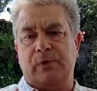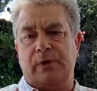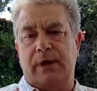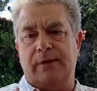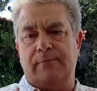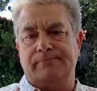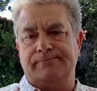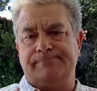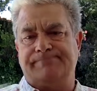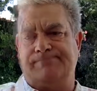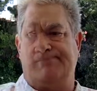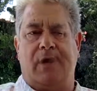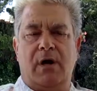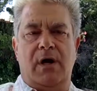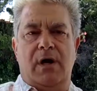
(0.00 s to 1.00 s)
Okay.
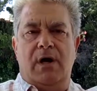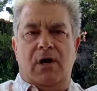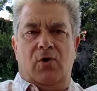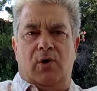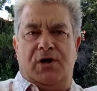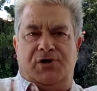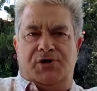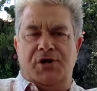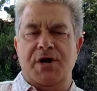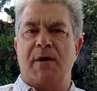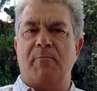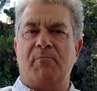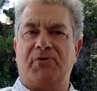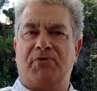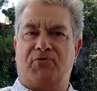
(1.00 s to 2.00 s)
Question
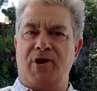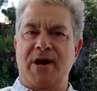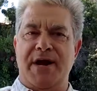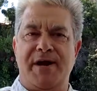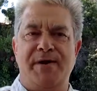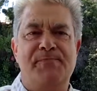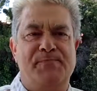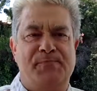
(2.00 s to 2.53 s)
number three.